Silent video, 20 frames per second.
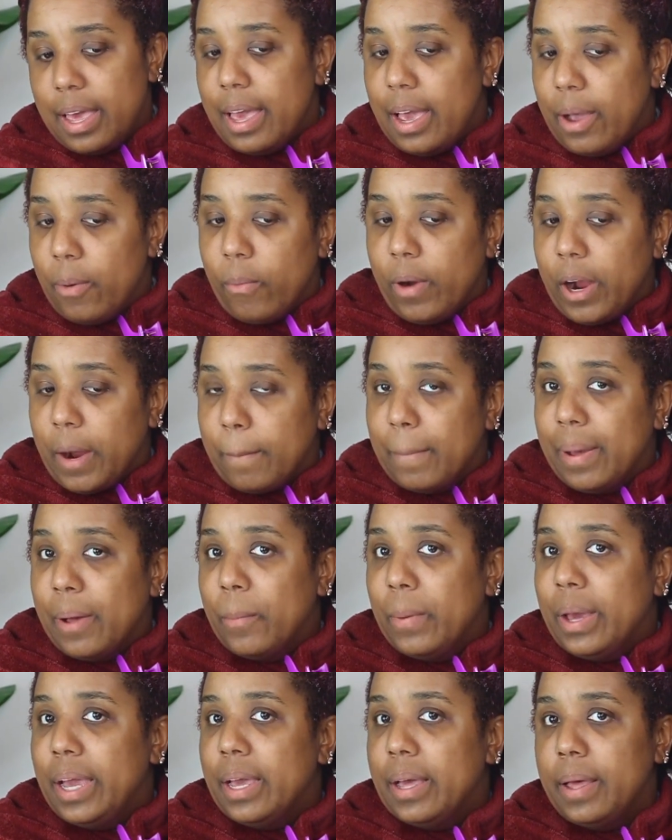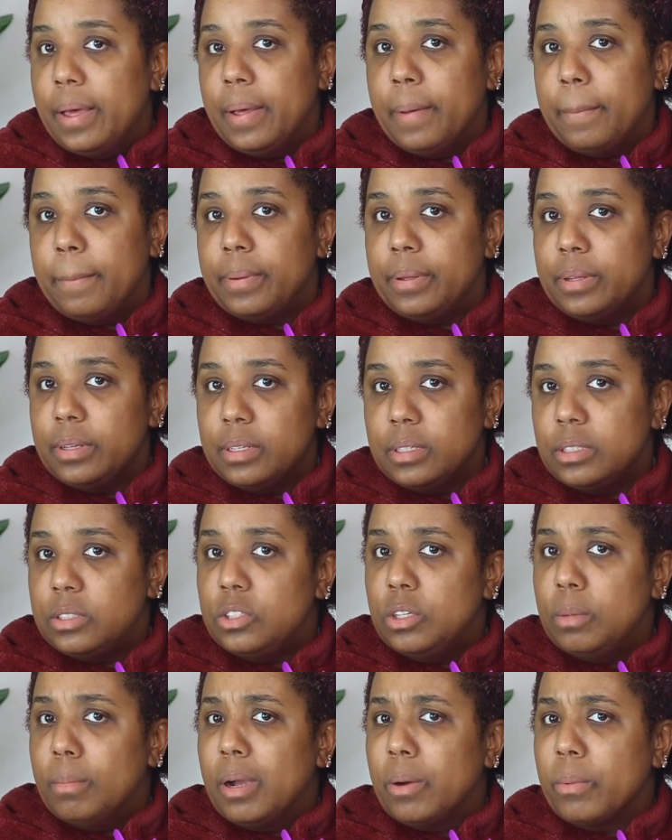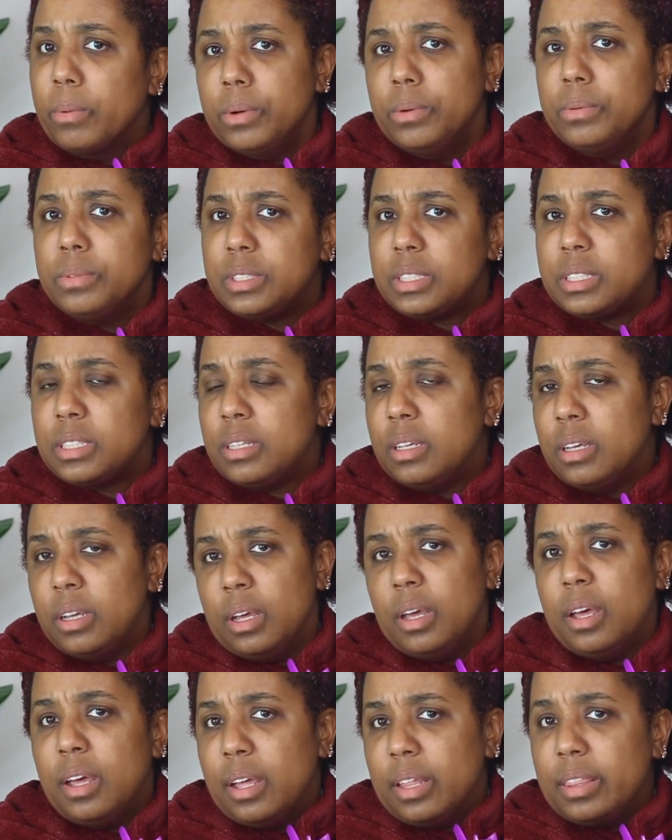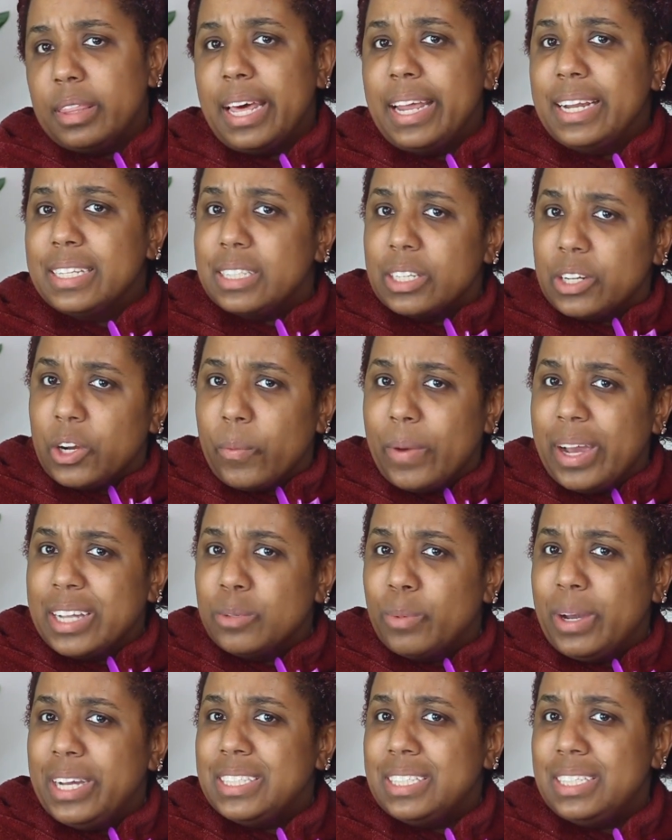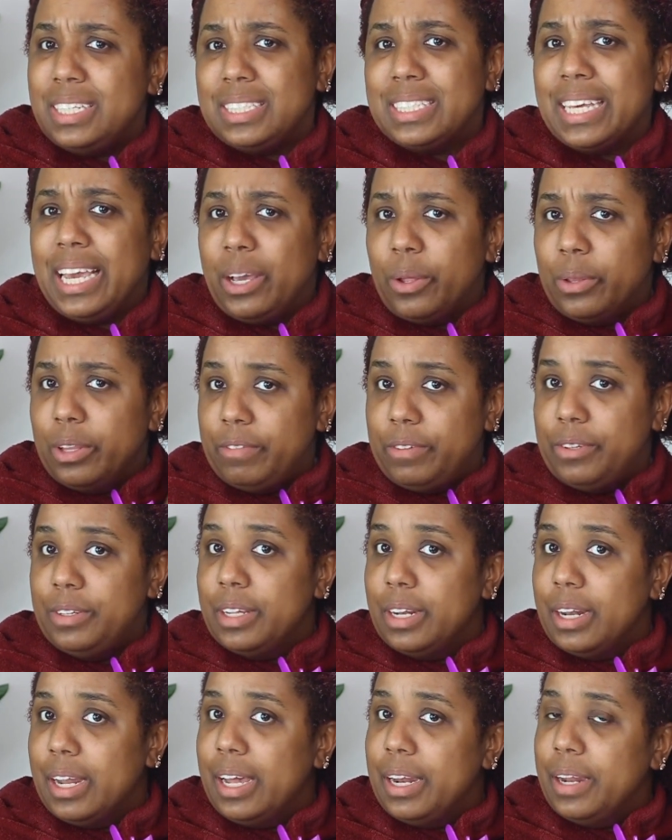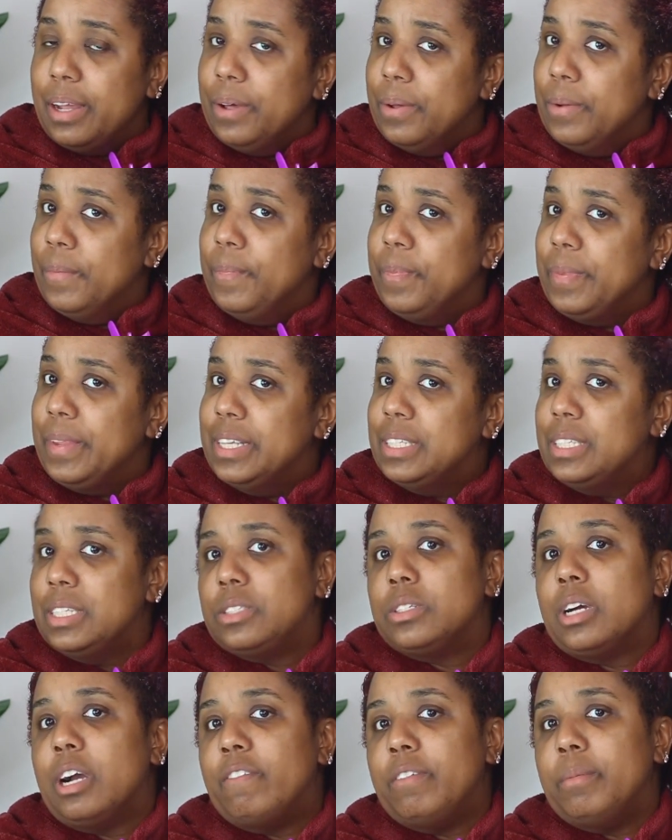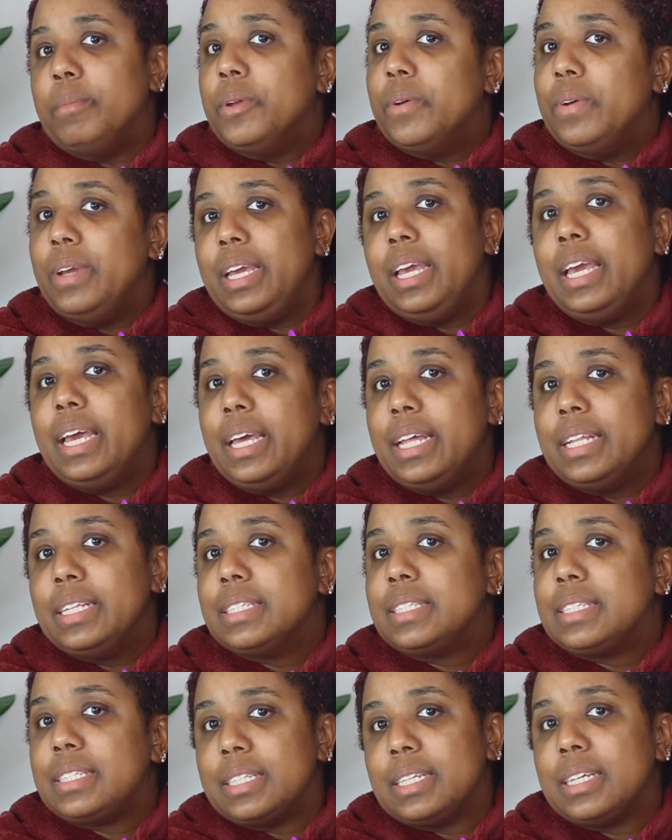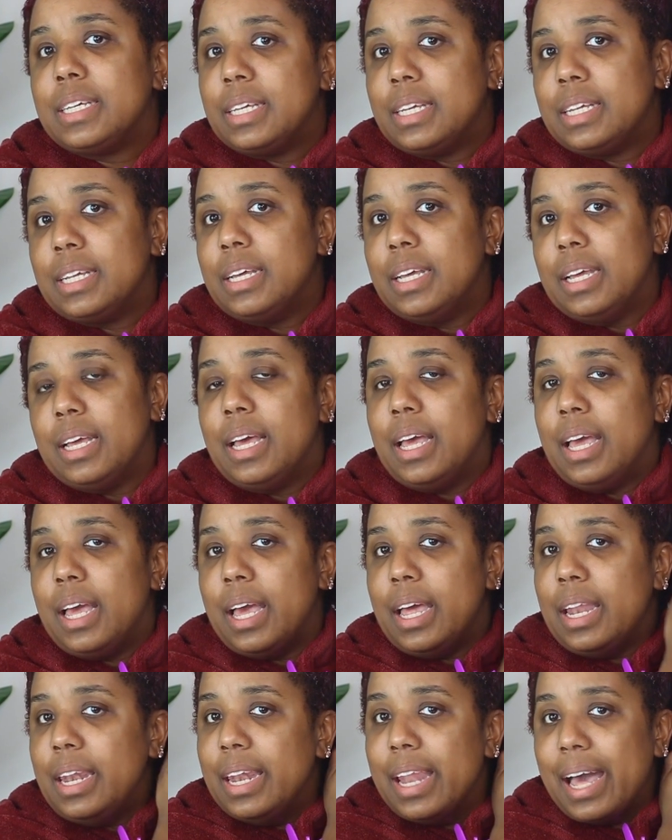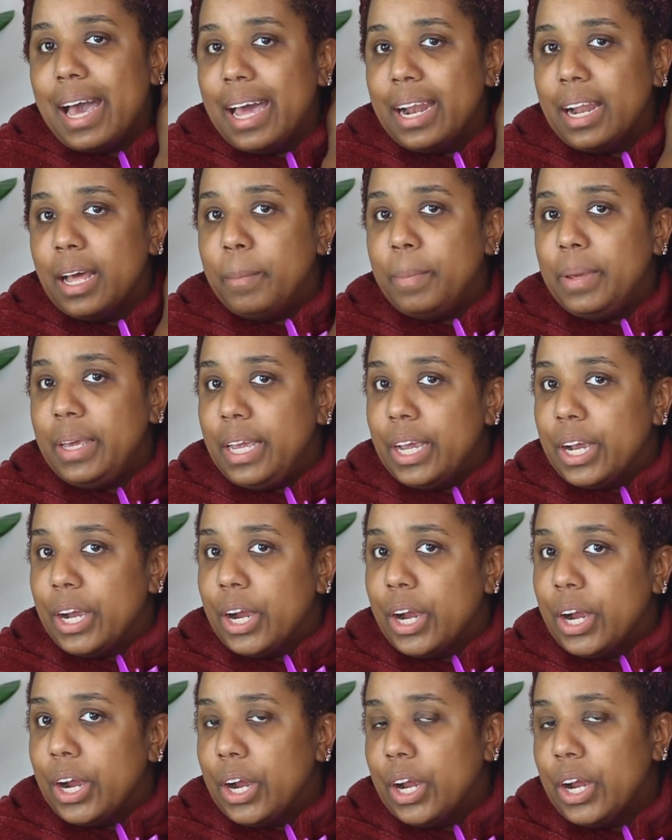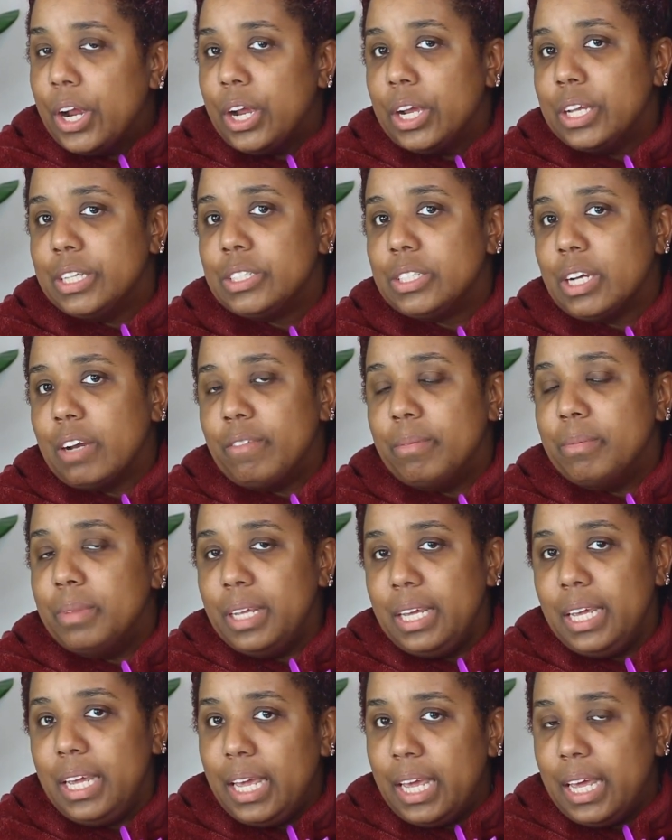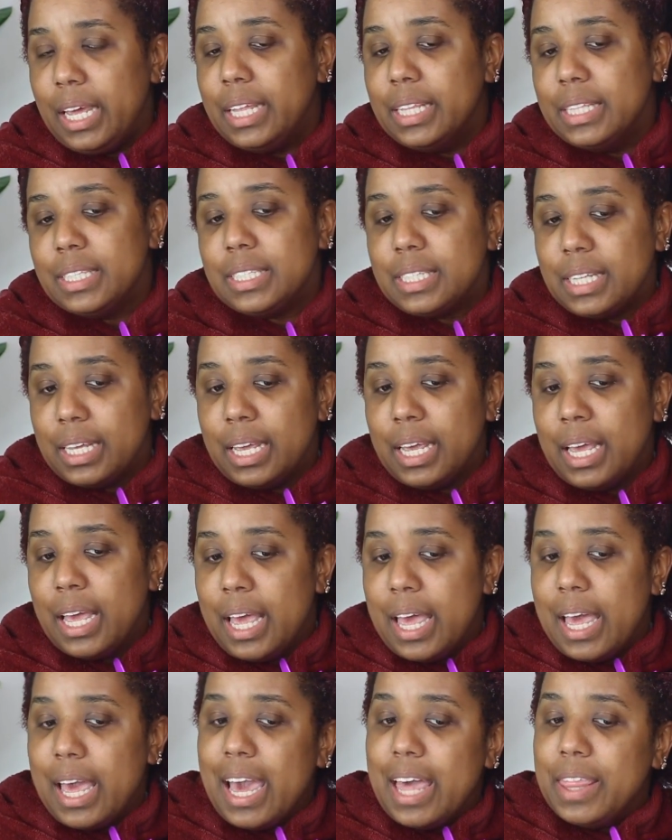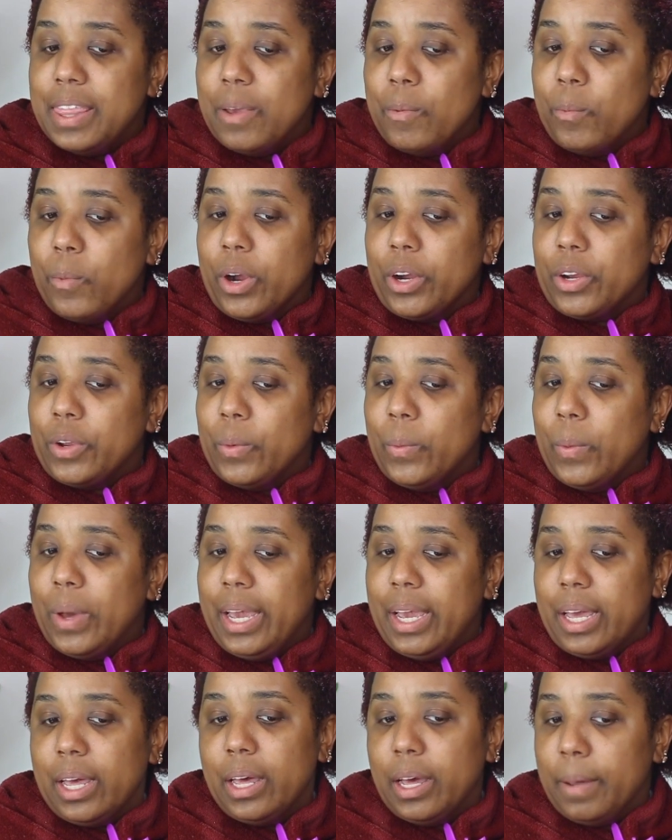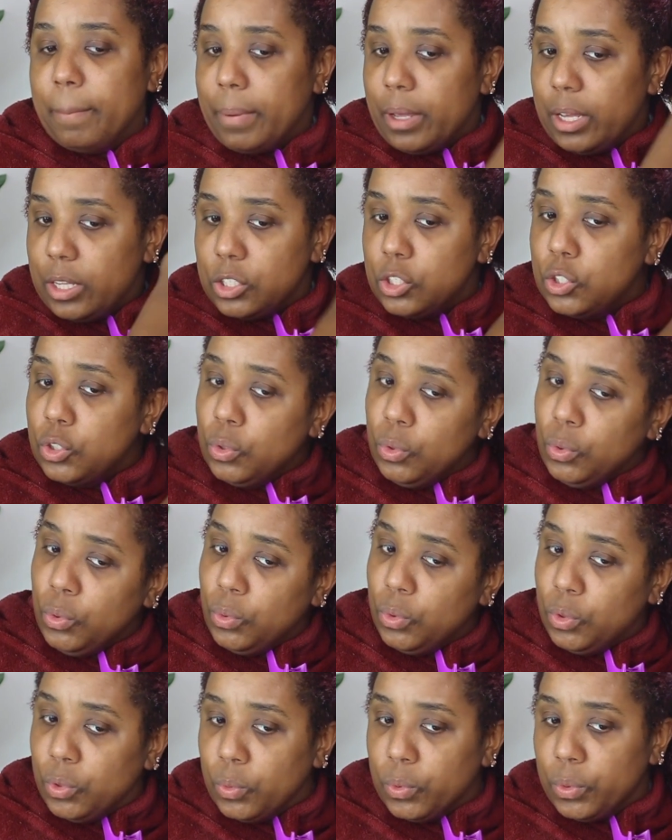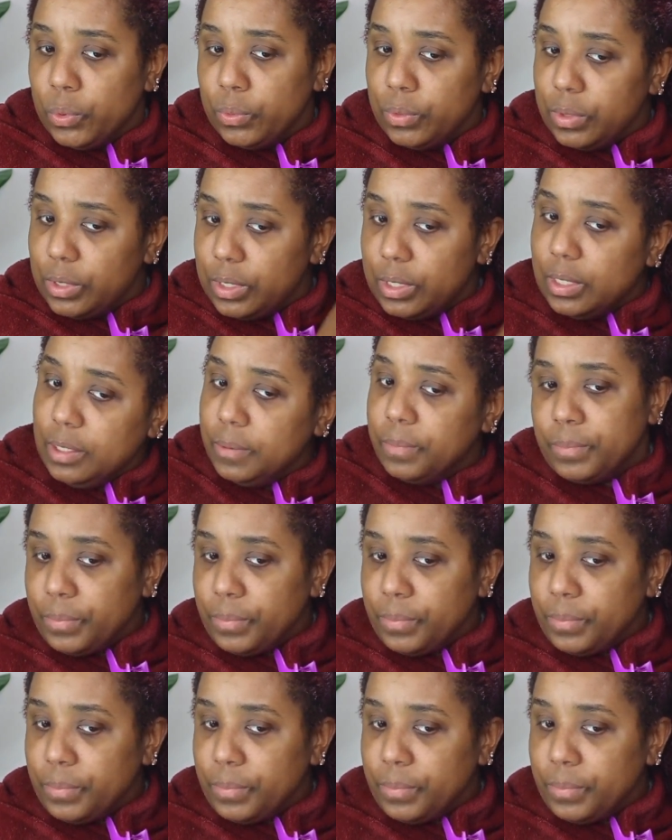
and work my way up to my roots. That is the correct way to detangle, if you did not know, is to start from your ends, not up here, start from the ends, and then work your way up to the roots.